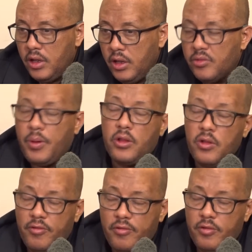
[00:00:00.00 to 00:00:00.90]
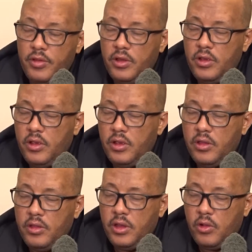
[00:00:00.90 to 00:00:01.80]
is part of
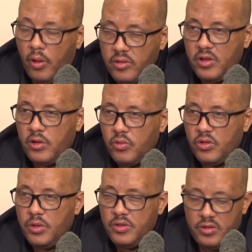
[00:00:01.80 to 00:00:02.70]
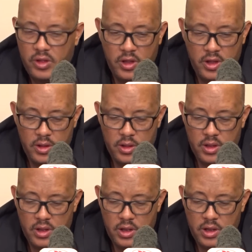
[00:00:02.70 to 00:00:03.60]
the equation, which means
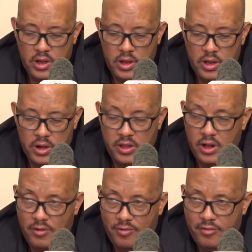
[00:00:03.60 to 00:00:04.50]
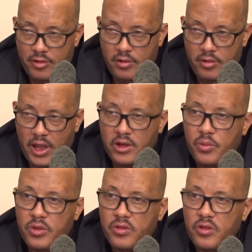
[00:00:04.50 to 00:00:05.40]
return of
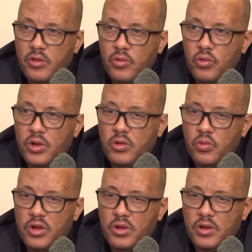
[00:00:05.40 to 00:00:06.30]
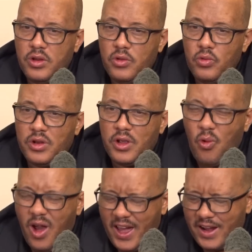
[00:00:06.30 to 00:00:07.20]
IDPs would
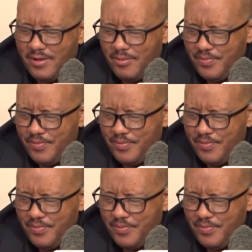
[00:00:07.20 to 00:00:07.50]
require